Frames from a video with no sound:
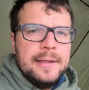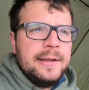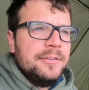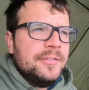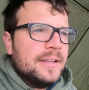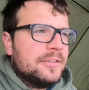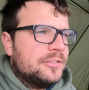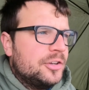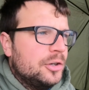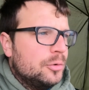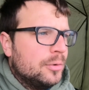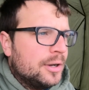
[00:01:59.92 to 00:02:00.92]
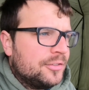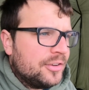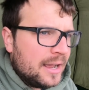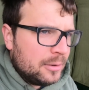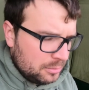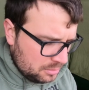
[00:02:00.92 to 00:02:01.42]
Okay, so that's 2 rods
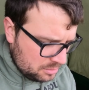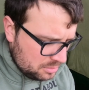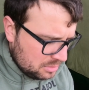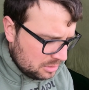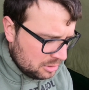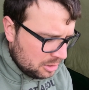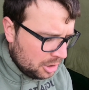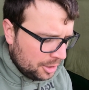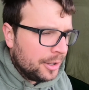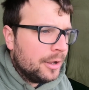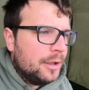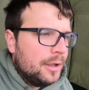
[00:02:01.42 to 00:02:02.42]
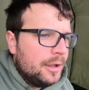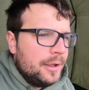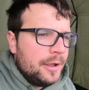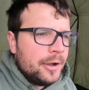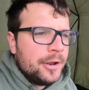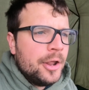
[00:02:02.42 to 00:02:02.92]
out on
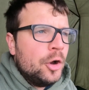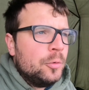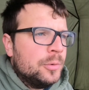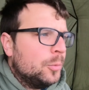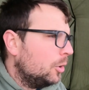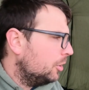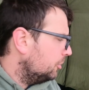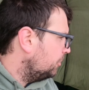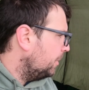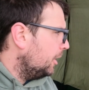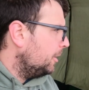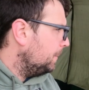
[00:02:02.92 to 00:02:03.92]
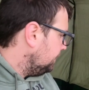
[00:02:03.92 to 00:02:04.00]
an open water spot.